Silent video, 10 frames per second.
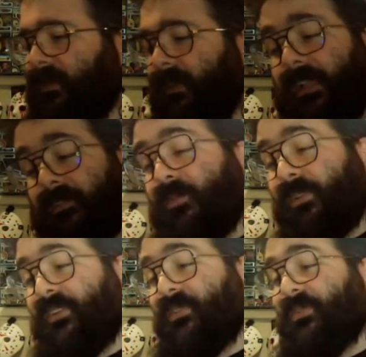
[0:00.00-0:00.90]
That's
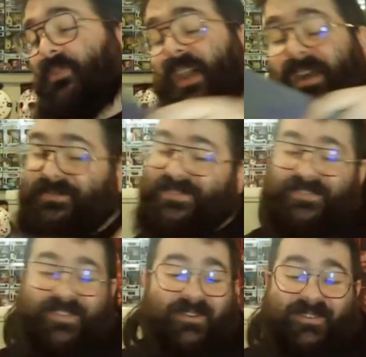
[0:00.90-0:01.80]
really cool. I'm
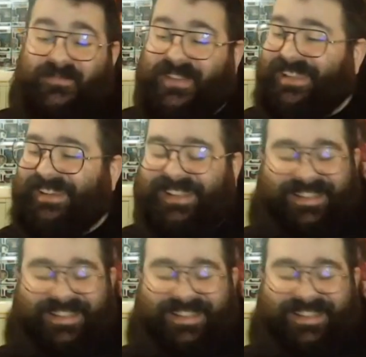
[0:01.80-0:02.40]
stoked, man.